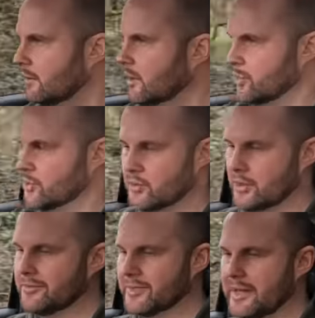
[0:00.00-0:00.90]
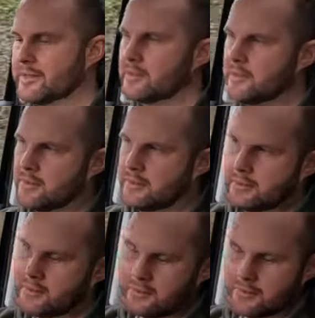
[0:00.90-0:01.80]
Let me assure you of that.
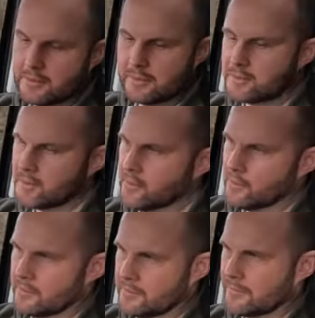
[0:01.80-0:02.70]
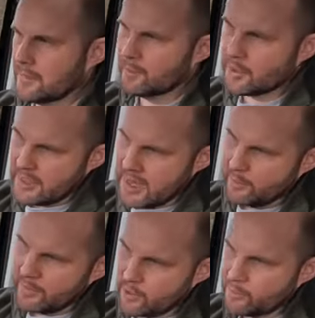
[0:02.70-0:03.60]
So I'm kind of
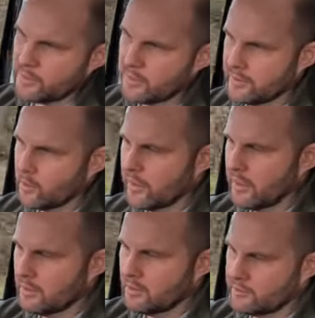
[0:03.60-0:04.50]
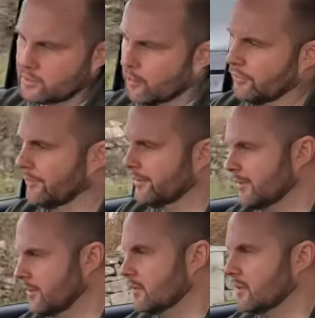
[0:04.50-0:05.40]
happy out behind the wheel. I've done
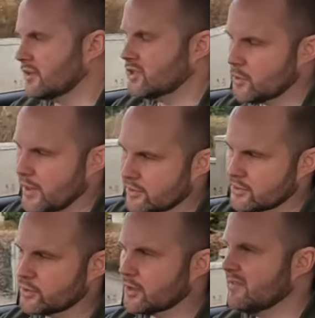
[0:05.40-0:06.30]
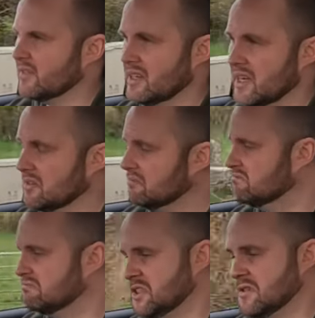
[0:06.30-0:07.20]
kind of two hours of driving now.
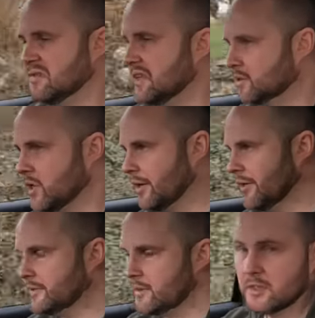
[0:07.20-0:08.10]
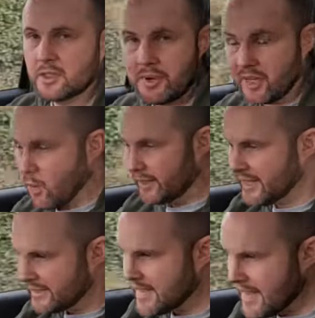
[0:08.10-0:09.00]
Don't feel tired, no matter what
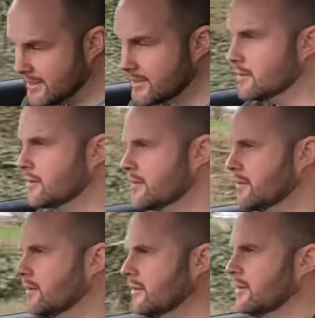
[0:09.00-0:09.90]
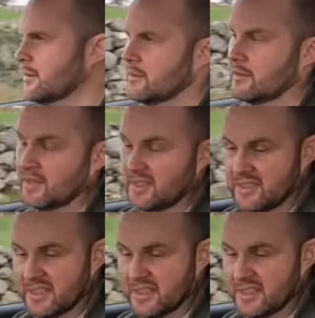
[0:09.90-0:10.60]
that says. And